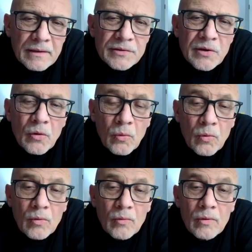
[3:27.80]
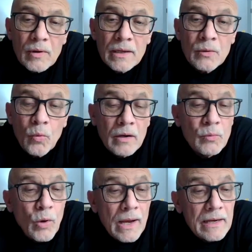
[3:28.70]
So in
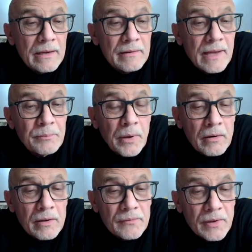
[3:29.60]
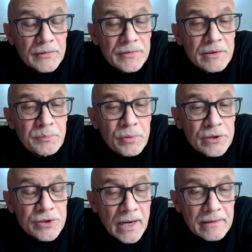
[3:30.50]
one way, that part of us that's
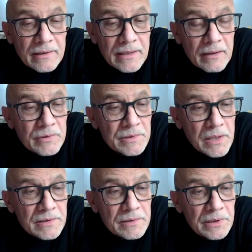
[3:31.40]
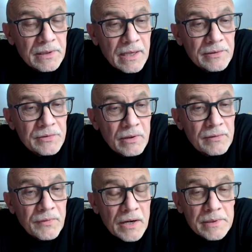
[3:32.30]
projecting that responsibility onto our
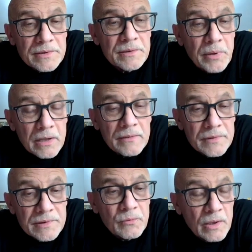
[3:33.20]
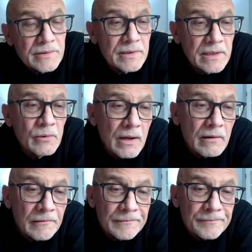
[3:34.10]
environment is the part of us that wants to get
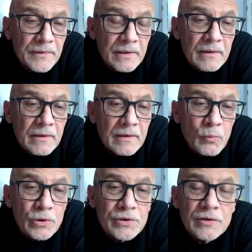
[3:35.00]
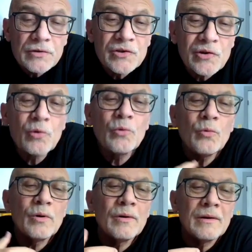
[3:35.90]
well. We're just
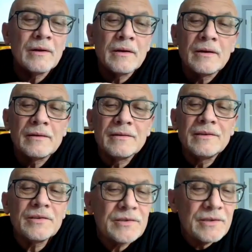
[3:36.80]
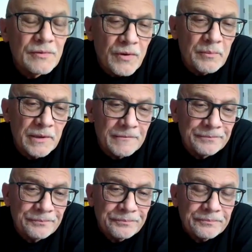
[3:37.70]
so distant from it.
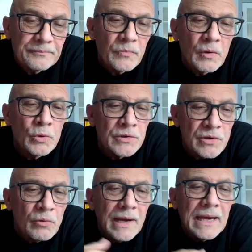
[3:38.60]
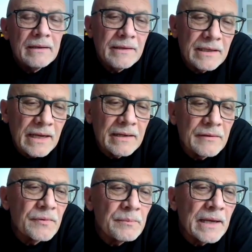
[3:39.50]
We're so
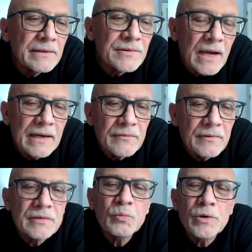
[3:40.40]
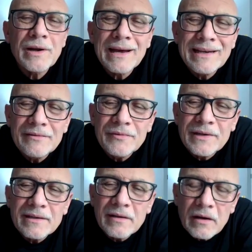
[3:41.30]
alienated from that side of us, we're not even
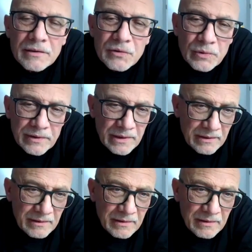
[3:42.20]
in touch with it.